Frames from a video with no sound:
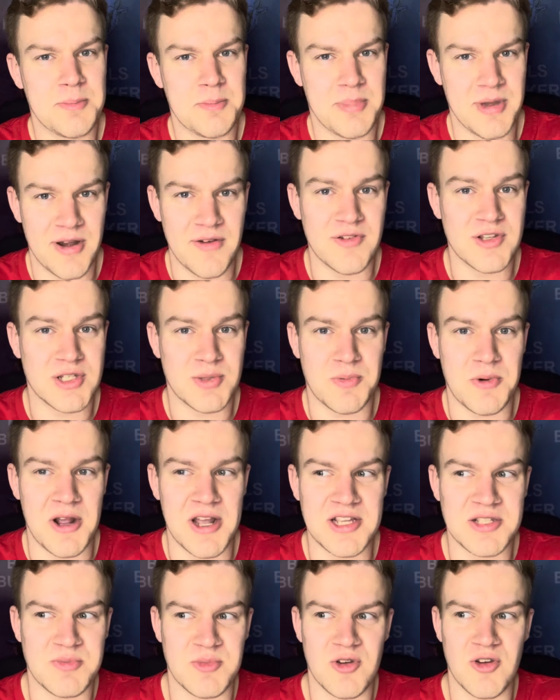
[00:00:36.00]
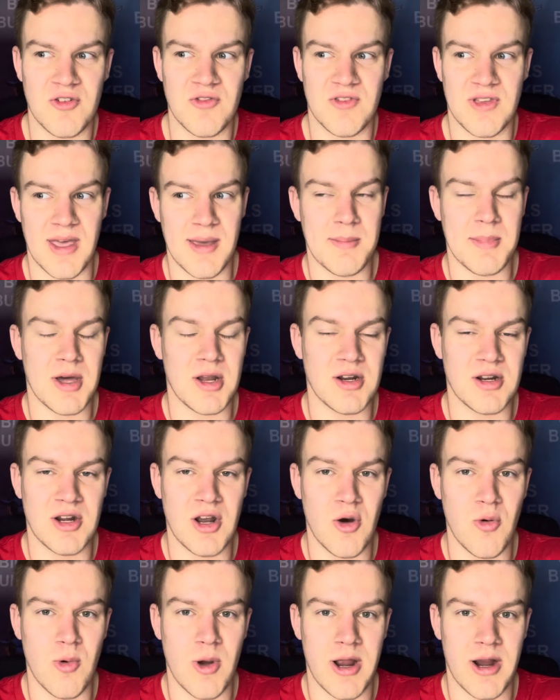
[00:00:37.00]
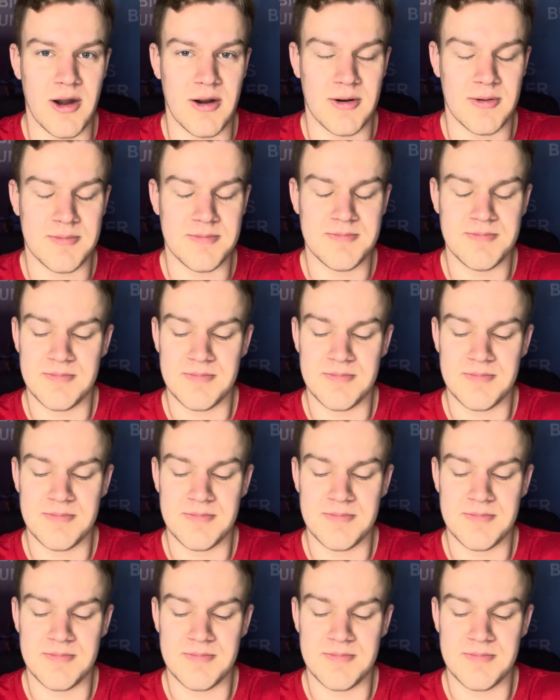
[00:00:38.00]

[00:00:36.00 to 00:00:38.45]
Bit of a surprise move, came out of nowhere.